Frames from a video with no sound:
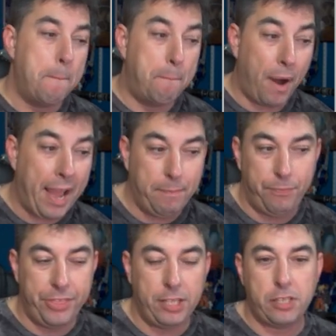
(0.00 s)
But
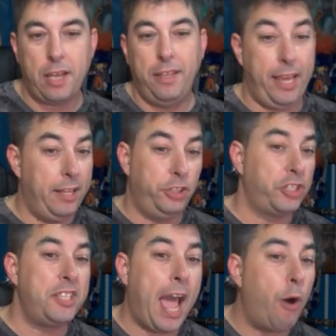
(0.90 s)
this
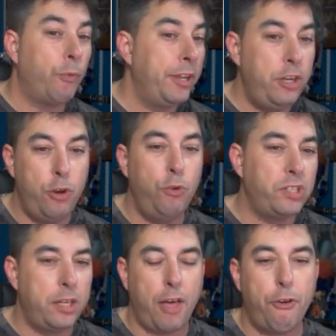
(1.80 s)
just now renews
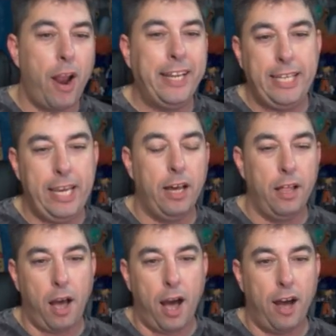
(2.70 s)
another idea
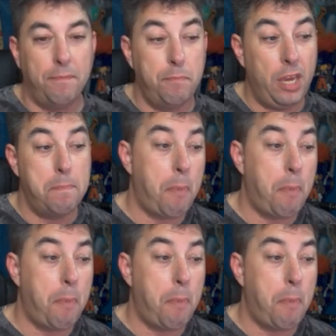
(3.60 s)
of me